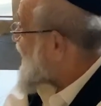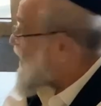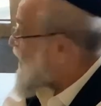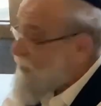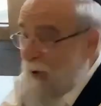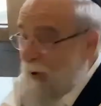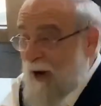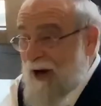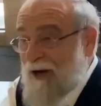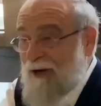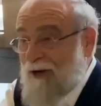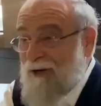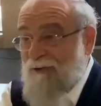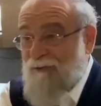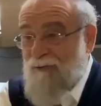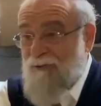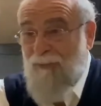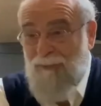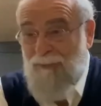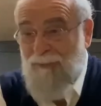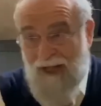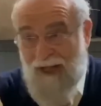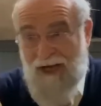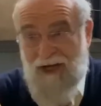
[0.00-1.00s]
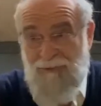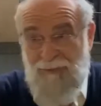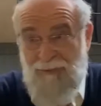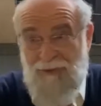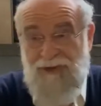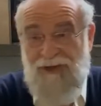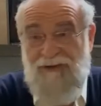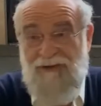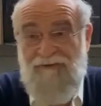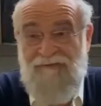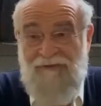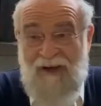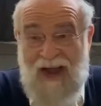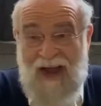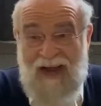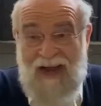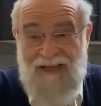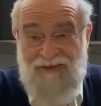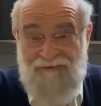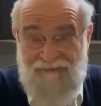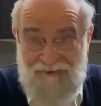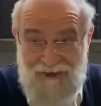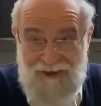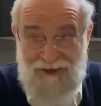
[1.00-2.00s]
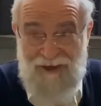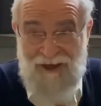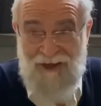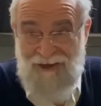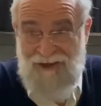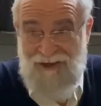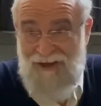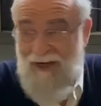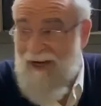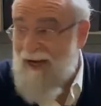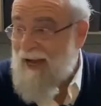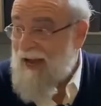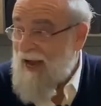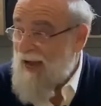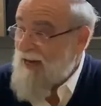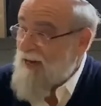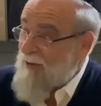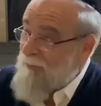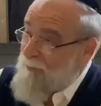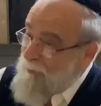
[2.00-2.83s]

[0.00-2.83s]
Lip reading: is walking into a place which defies physics, and he